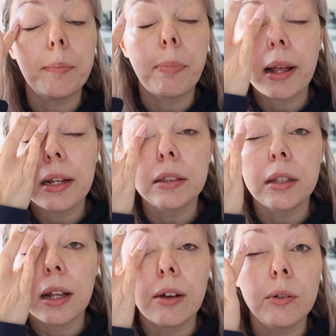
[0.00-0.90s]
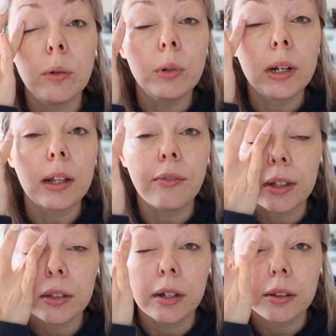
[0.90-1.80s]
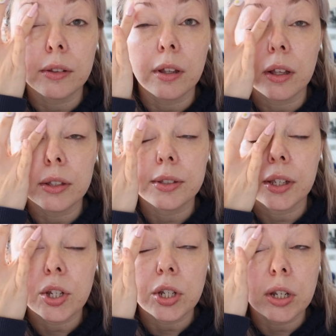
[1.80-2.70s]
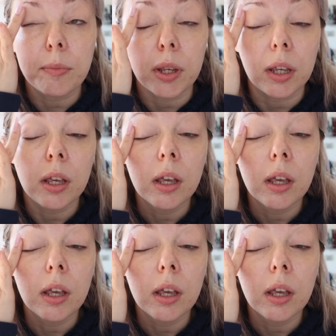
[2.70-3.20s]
palette Lunar Lavender and the Sashimi